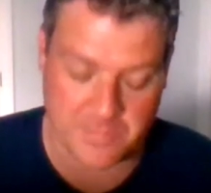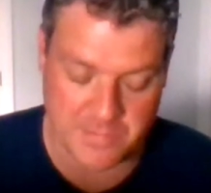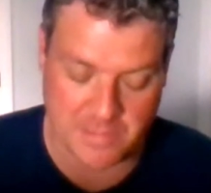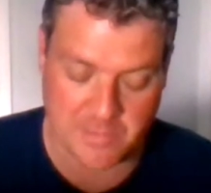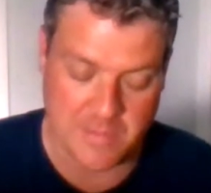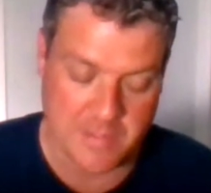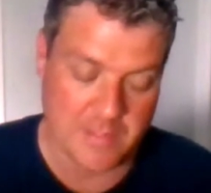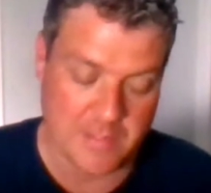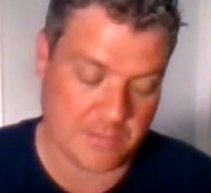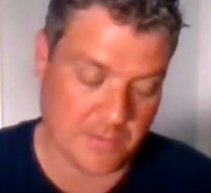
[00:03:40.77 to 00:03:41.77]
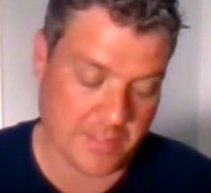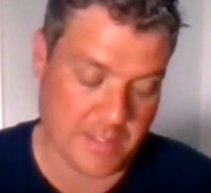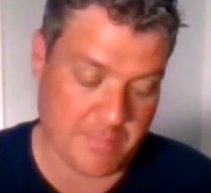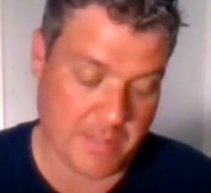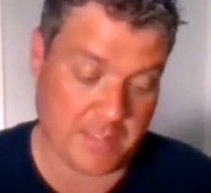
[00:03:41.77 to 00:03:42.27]
So to look
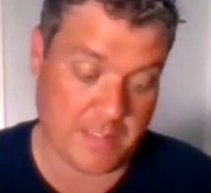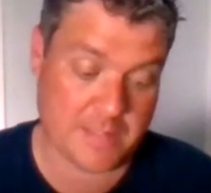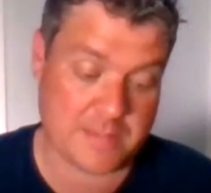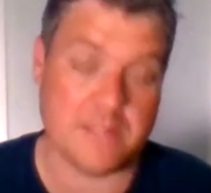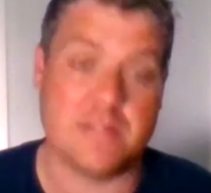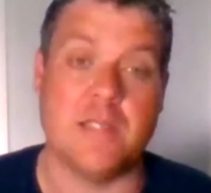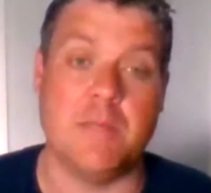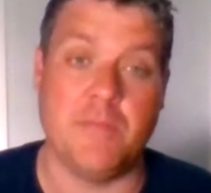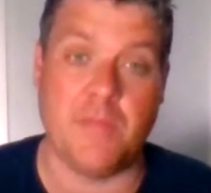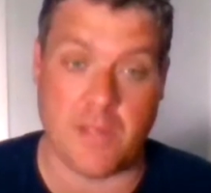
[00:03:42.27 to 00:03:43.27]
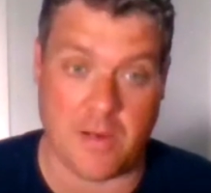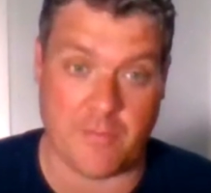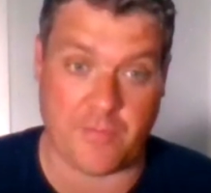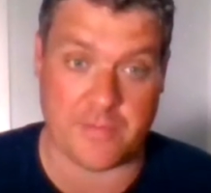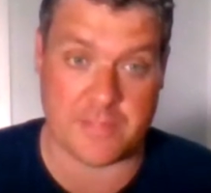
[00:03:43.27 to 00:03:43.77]
at my list, some of the
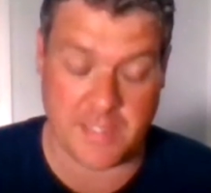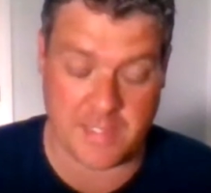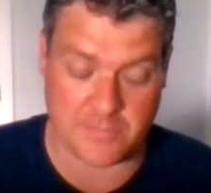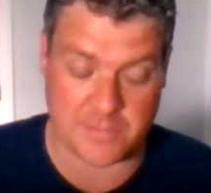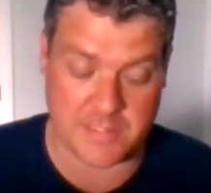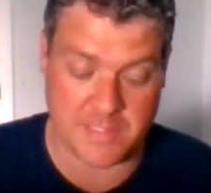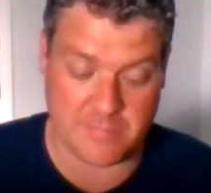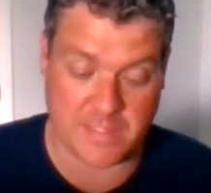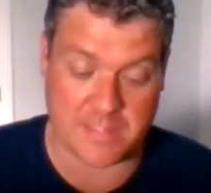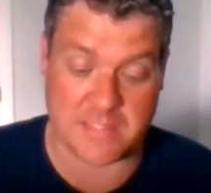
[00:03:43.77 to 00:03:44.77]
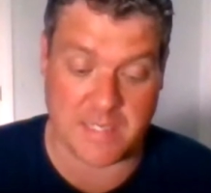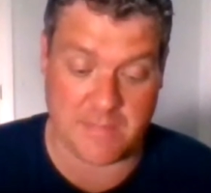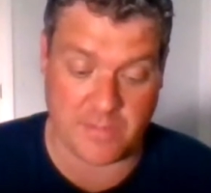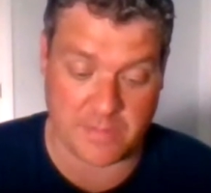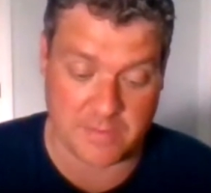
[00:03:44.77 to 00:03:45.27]
offers he has received:
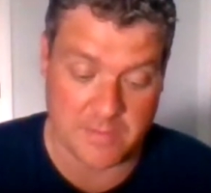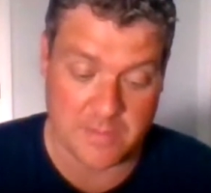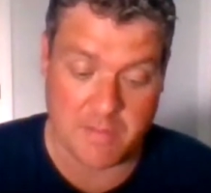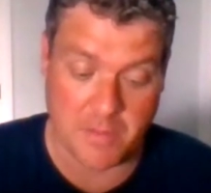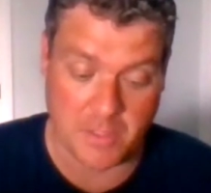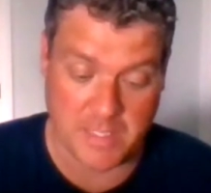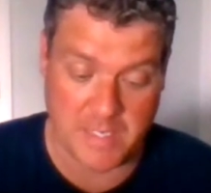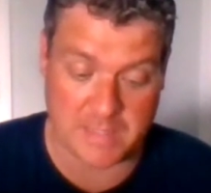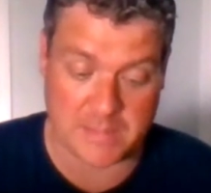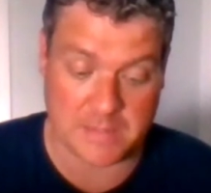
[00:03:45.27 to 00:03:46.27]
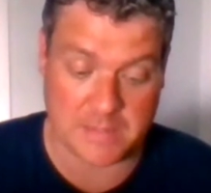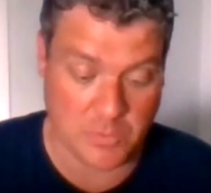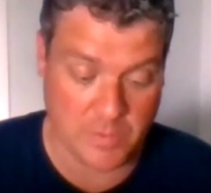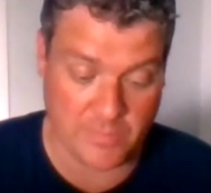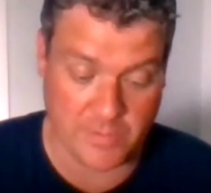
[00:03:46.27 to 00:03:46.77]
Xavier, Marquette,
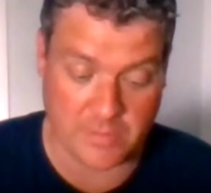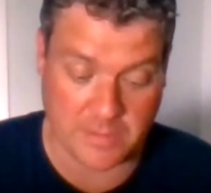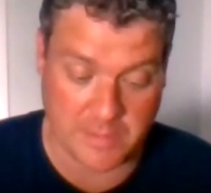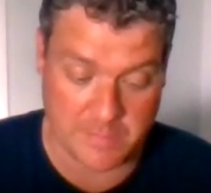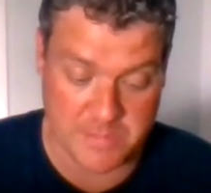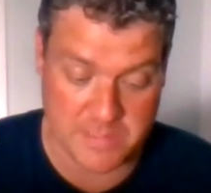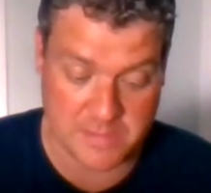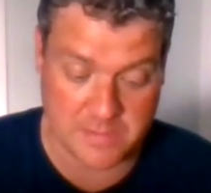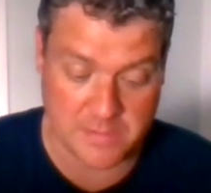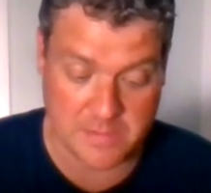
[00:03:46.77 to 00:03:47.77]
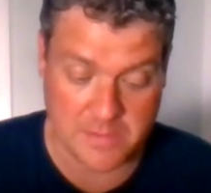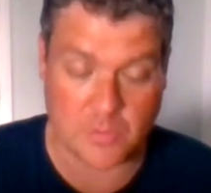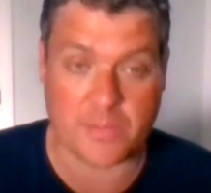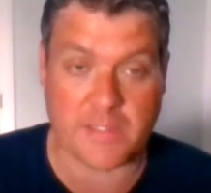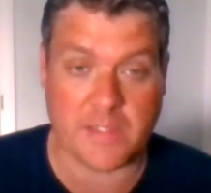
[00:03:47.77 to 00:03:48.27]
Louisville, Clemson,
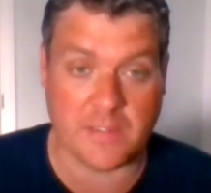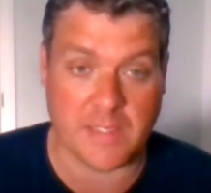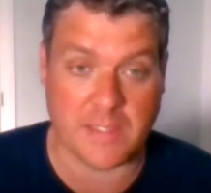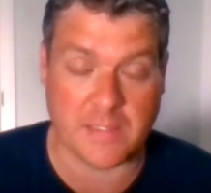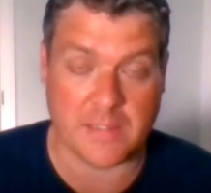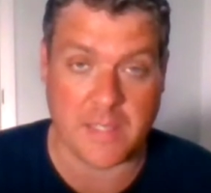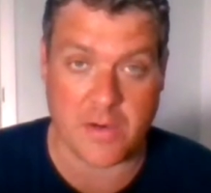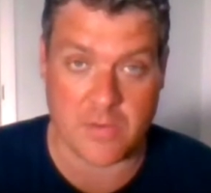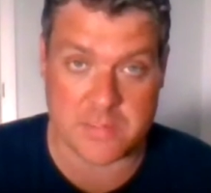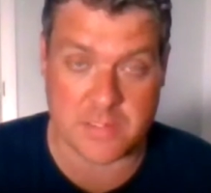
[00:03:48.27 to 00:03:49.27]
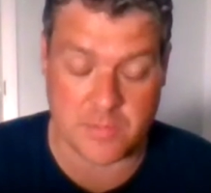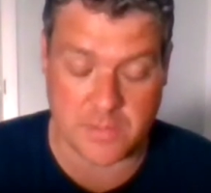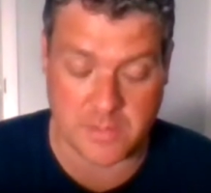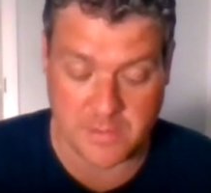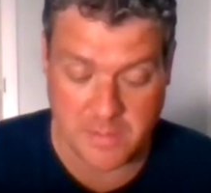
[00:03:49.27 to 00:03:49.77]
North Carolina,
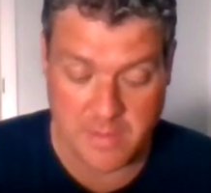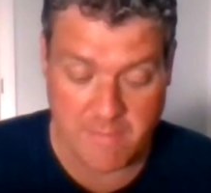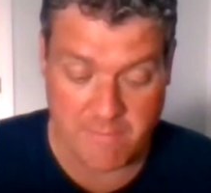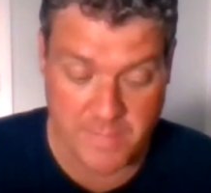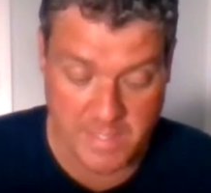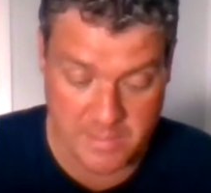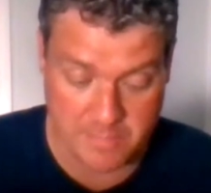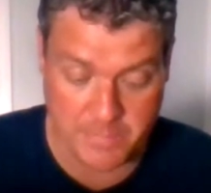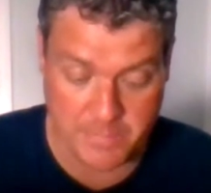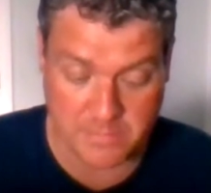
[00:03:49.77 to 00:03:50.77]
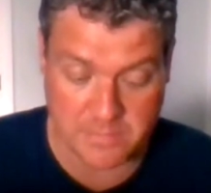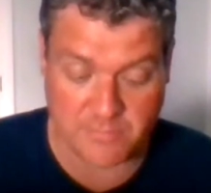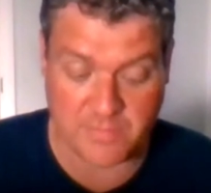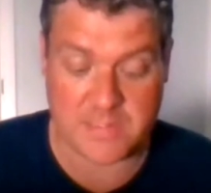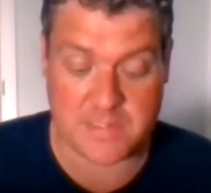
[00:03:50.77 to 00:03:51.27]
Arizona, Vanderbilt,
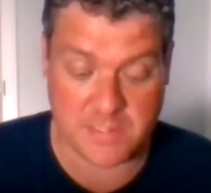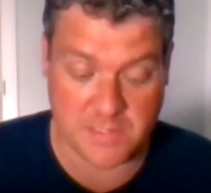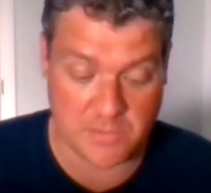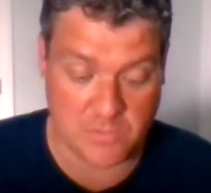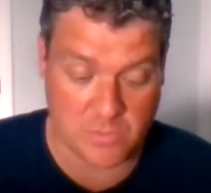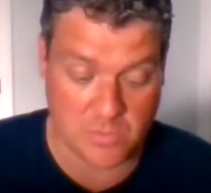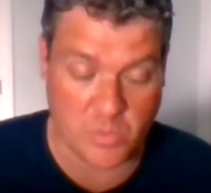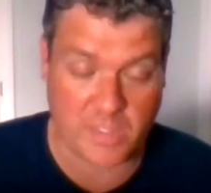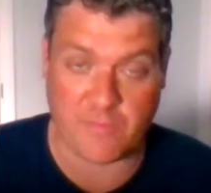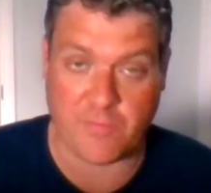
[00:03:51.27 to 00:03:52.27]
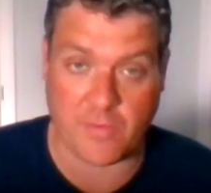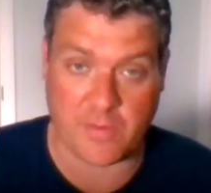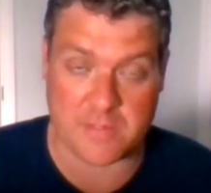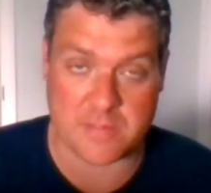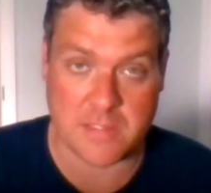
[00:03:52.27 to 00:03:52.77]
V C U, Wake
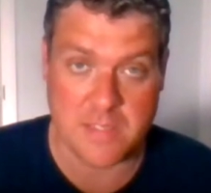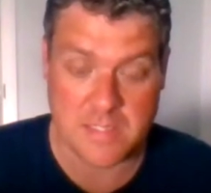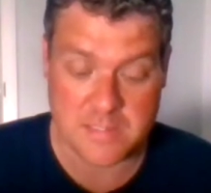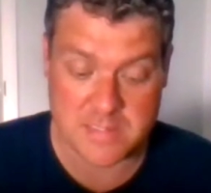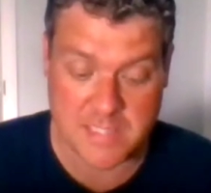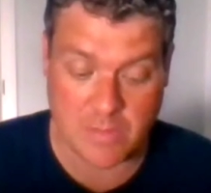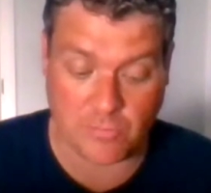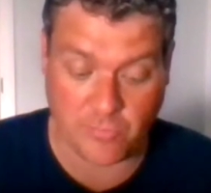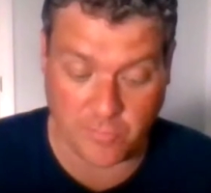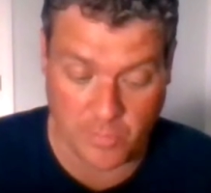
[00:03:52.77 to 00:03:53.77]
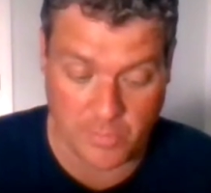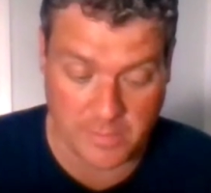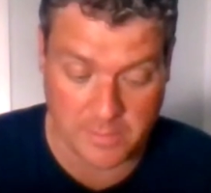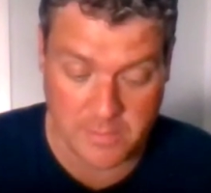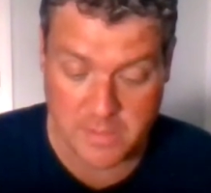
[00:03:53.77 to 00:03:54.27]
Forest, South
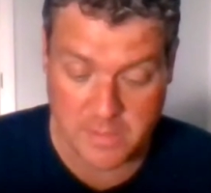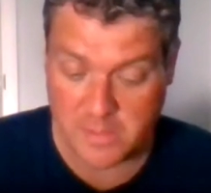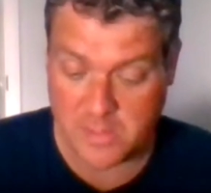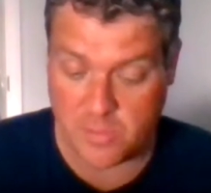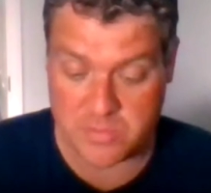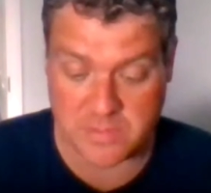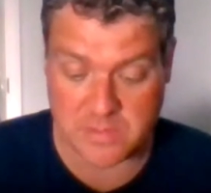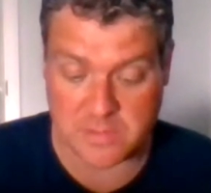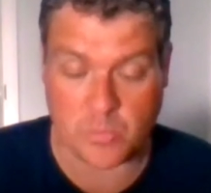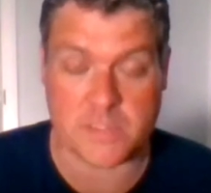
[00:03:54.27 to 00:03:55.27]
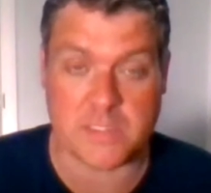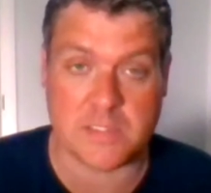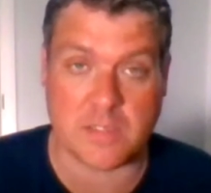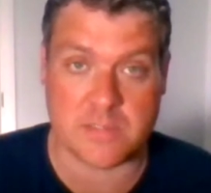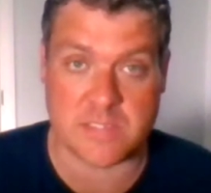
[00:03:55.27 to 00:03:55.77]
Florida, Houston,
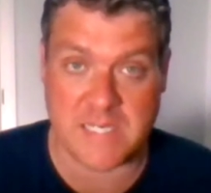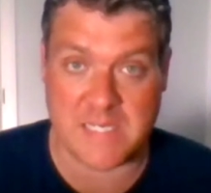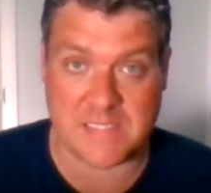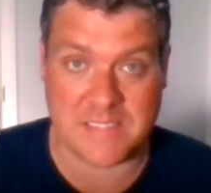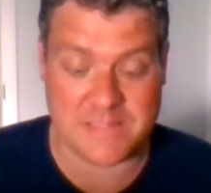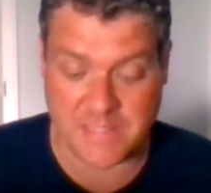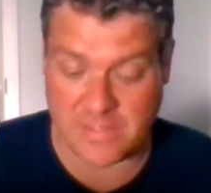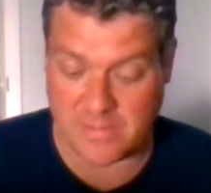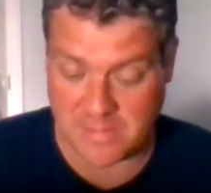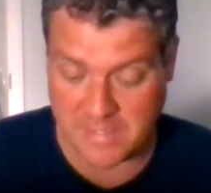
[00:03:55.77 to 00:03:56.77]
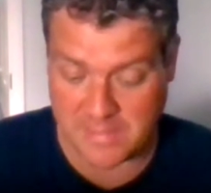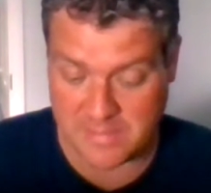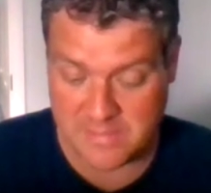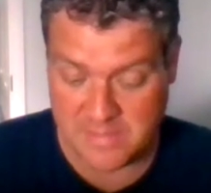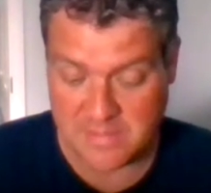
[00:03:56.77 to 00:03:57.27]
Wichita State, East
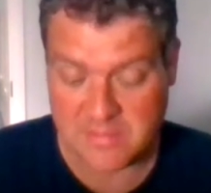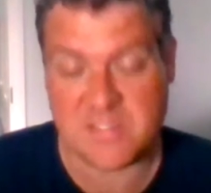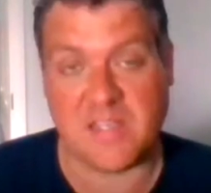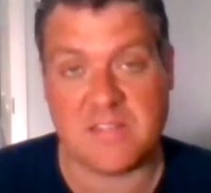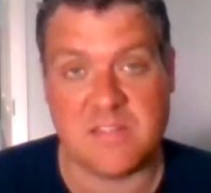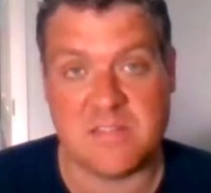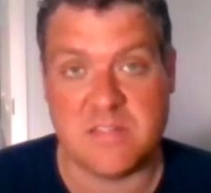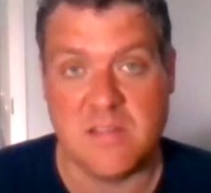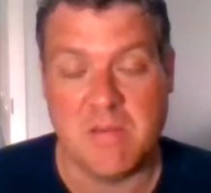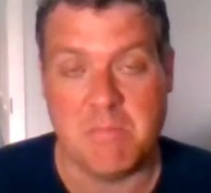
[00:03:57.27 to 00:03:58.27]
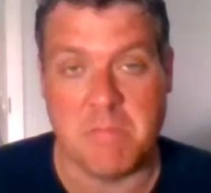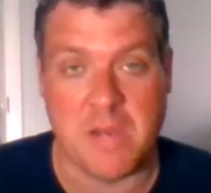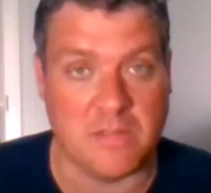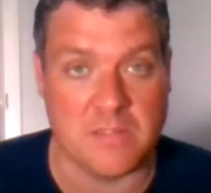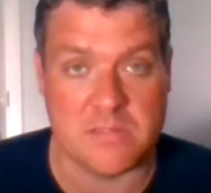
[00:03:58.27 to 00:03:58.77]
Carolina, Texas,
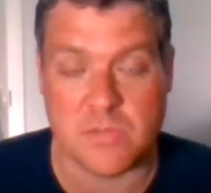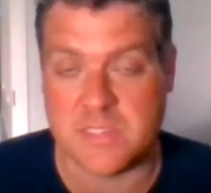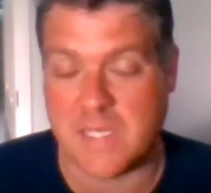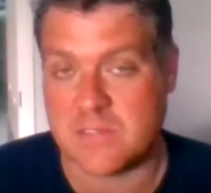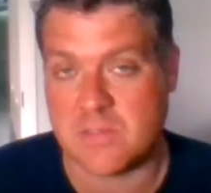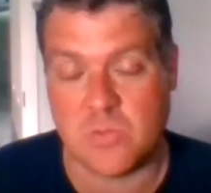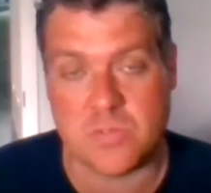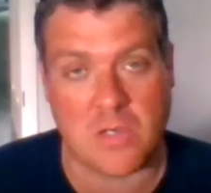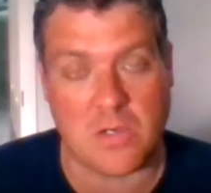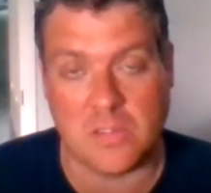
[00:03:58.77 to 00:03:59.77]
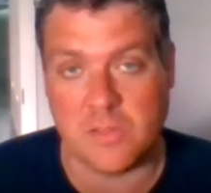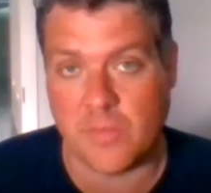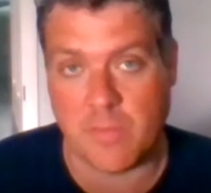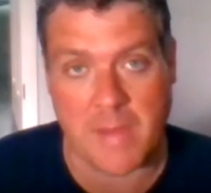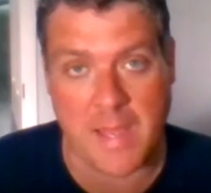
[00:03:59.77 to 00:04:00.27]
Maryland. So he's got schools all over
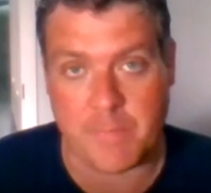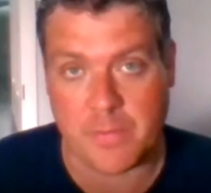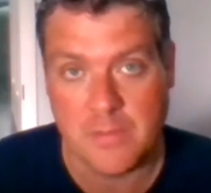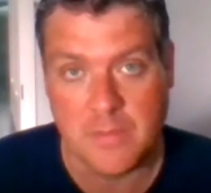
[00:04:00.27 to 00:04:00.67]
the map.